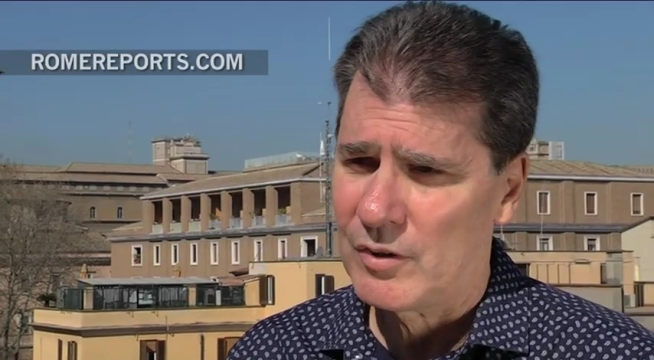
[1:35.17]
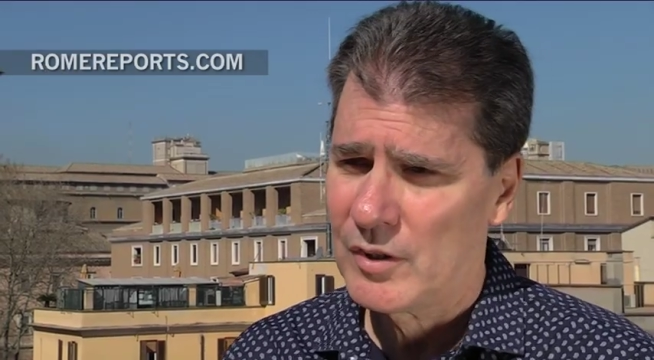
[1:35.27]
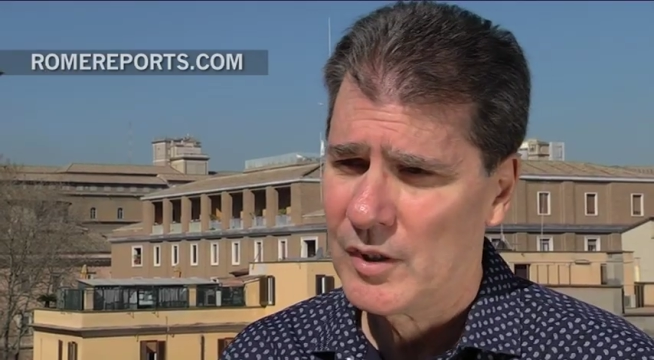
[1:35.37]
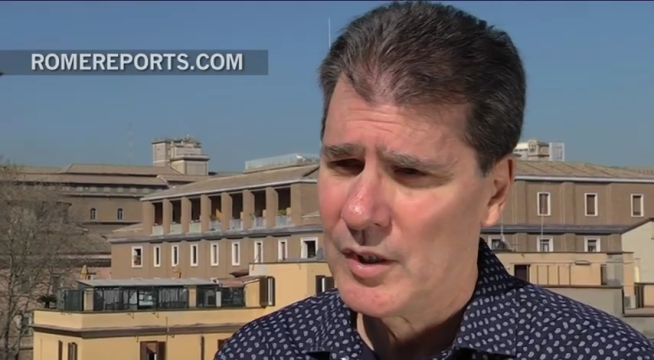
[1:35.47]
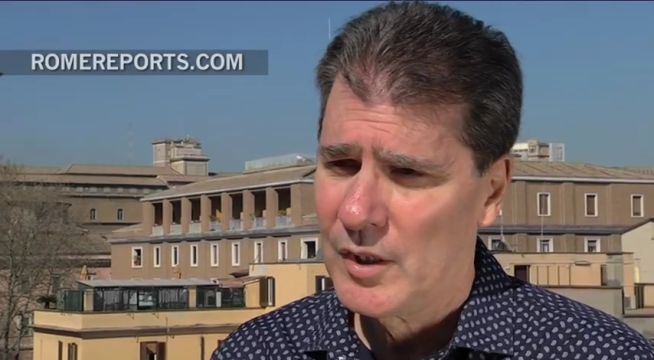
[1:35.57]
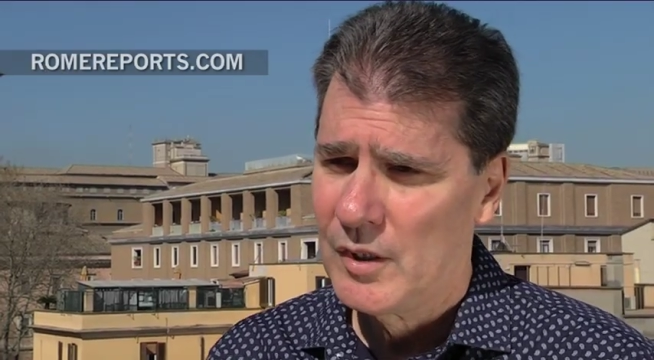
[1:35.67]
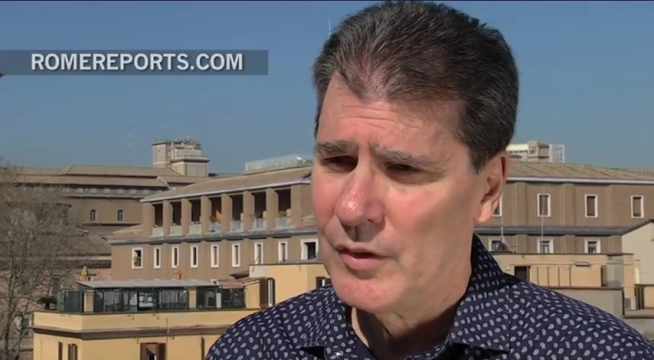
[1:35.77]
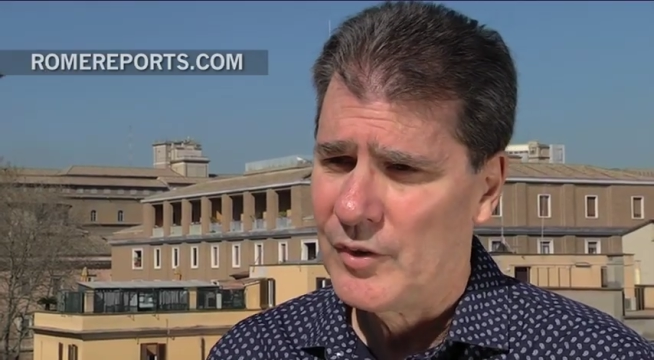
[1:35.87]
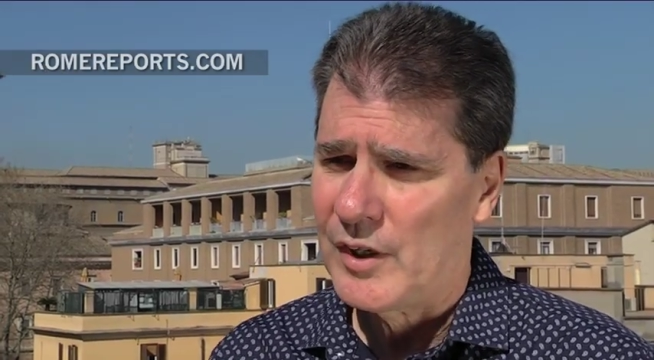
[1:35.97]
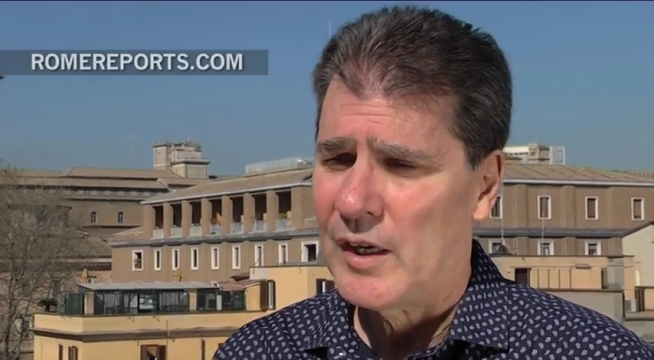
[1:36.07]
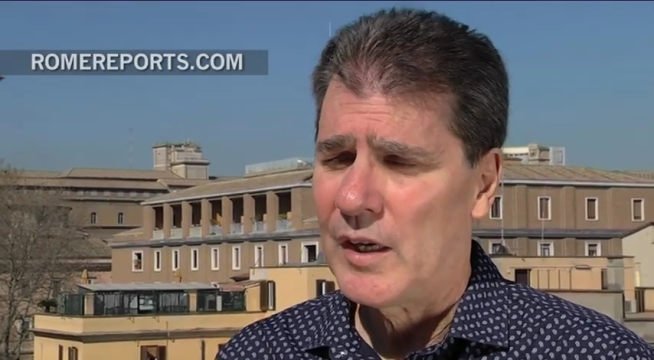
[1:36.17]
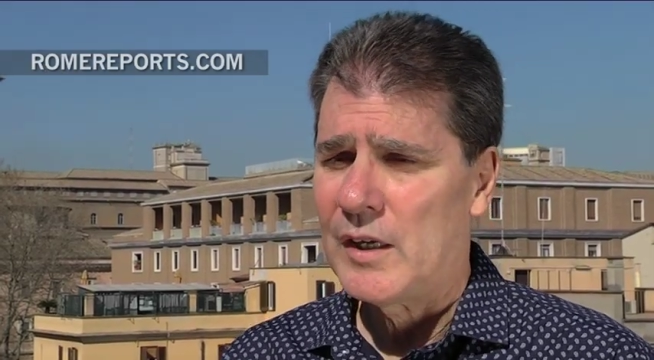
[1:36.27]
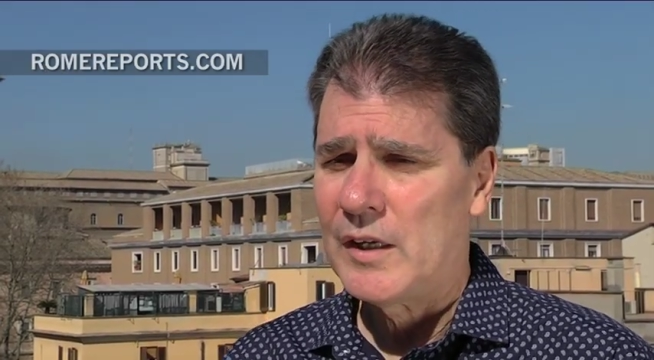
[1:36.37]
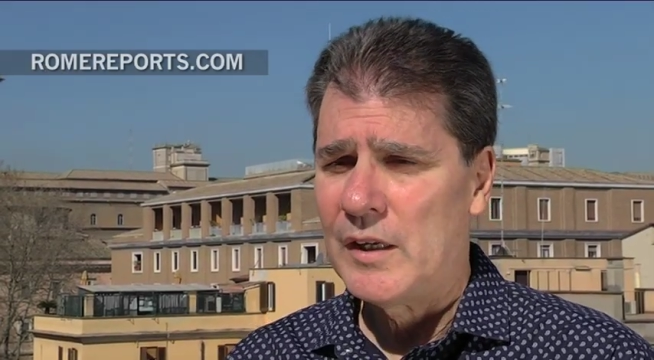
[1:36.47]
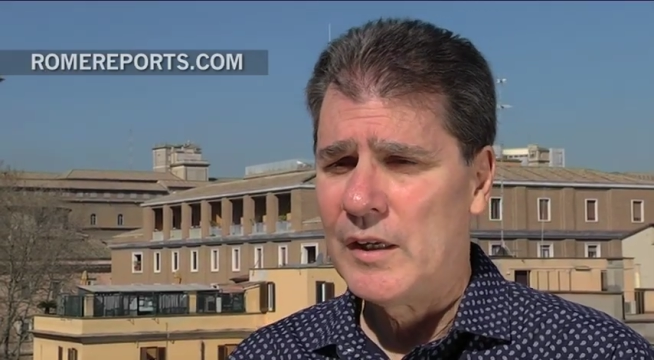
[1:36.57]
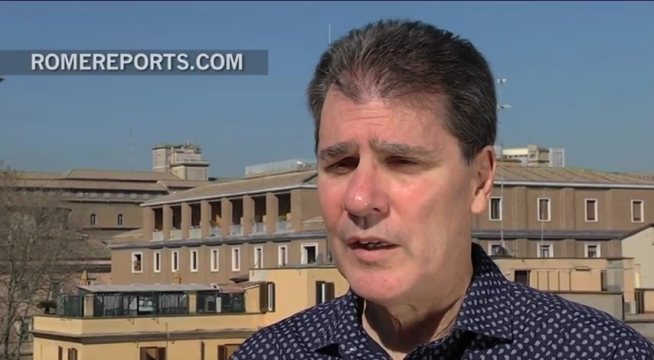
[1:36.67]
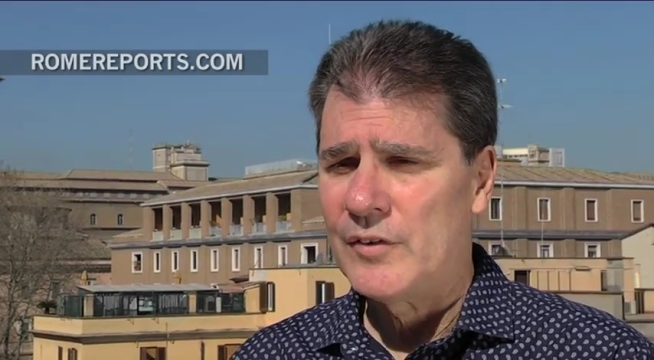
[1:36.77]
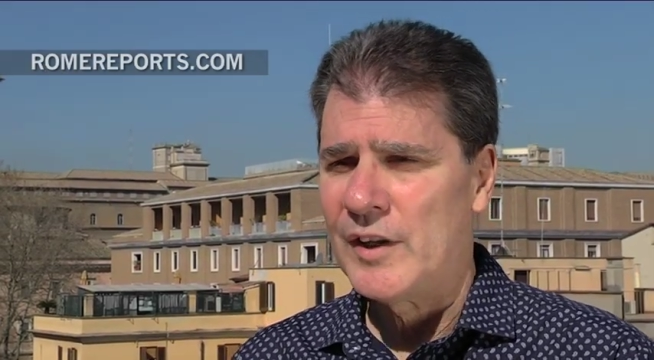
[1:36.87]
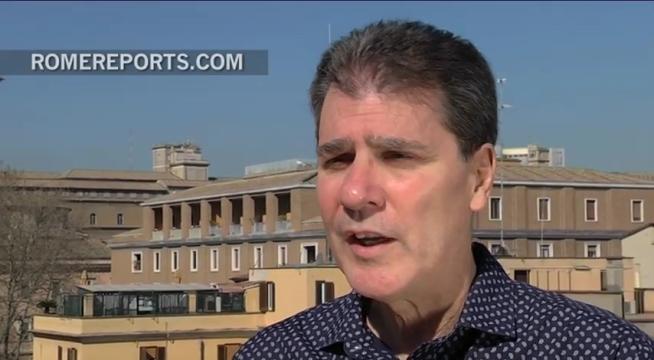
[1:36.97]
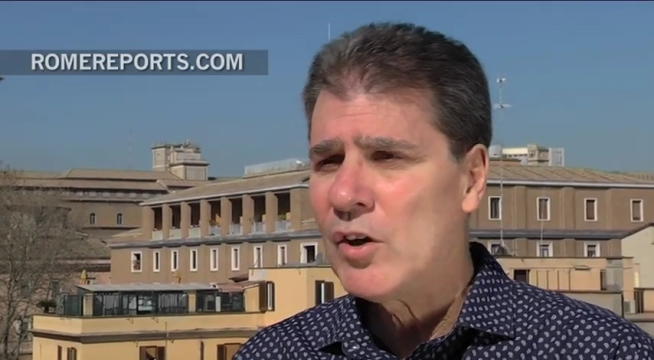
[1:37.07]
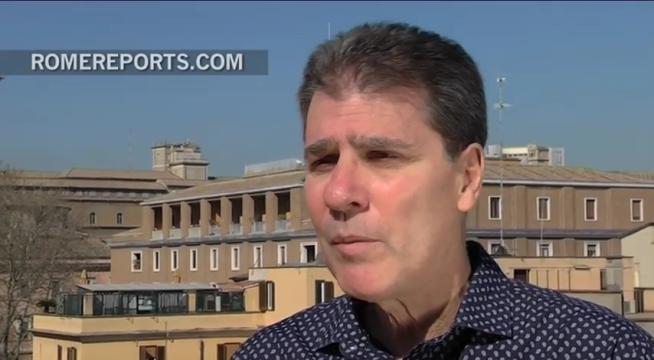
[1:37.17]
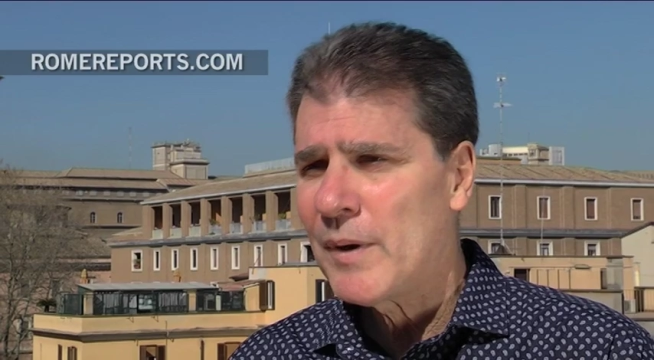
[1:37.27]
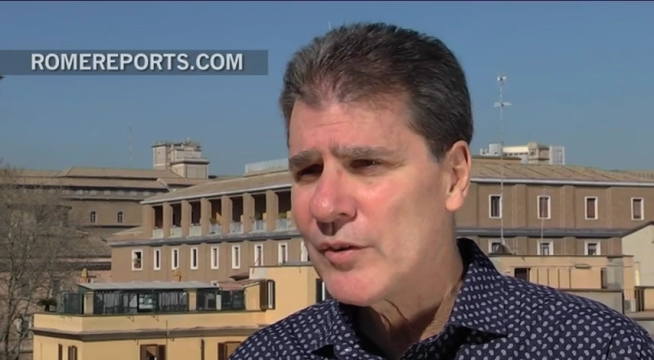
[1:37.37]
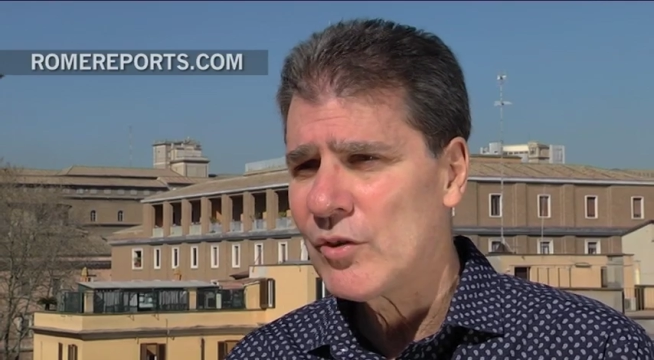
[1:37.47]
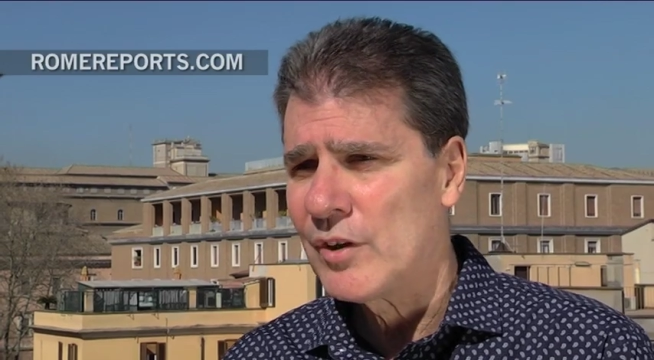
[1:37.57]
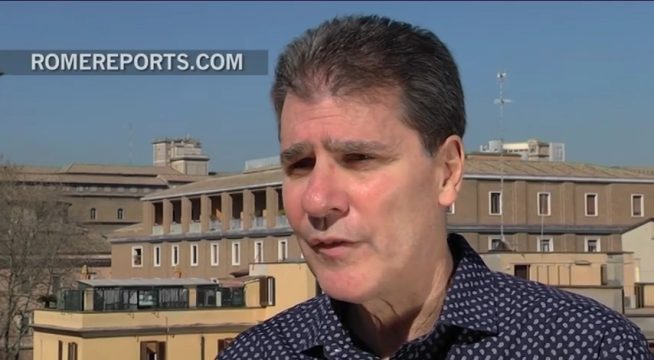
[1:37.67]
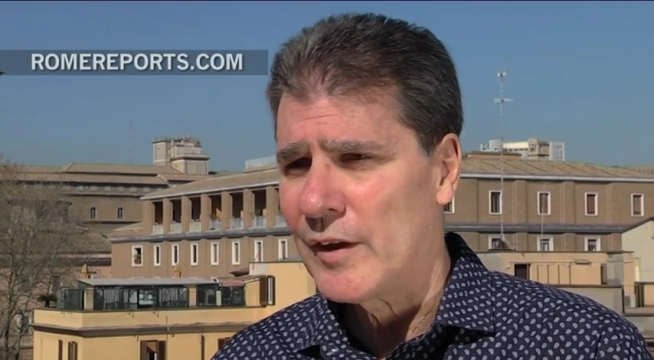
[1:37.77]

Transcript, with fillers: the final and complete authorization remains